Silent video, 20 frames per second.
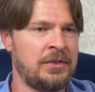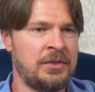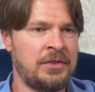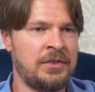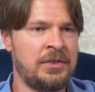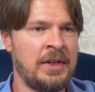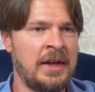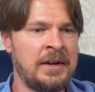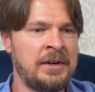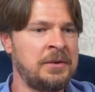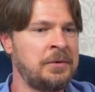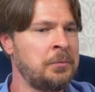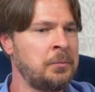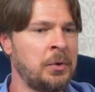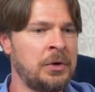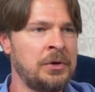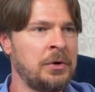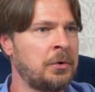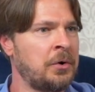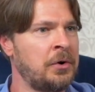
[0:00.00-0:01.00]
then
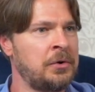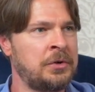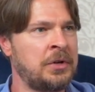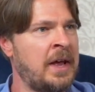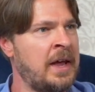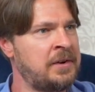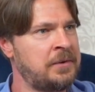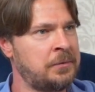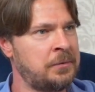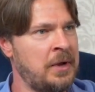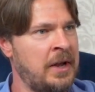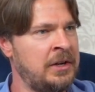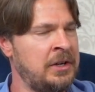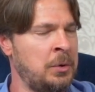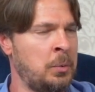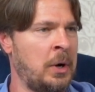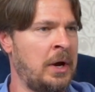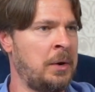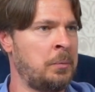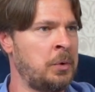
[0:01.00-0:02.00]
we're not going to get
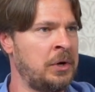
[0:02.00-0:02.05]
anywhere.